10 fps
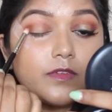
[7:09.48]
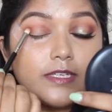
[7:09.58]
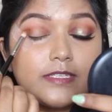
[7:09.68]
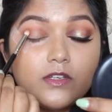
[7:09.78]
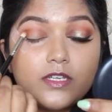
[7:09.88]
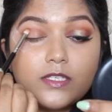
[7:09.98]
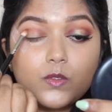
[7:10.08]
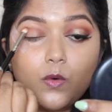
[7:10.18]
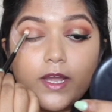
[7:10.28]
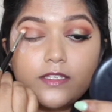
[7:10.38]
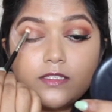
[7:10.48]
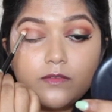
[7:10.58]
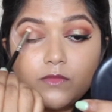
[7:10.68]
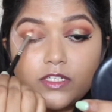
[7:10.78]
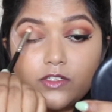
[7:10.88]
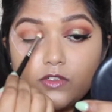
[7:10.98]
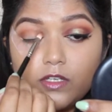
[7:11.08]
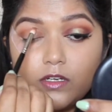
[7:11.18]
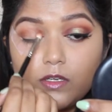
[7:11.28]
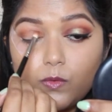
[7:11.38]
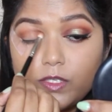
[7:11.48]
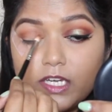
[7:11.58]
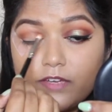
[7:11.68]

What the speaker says: This look is quite similar to the look which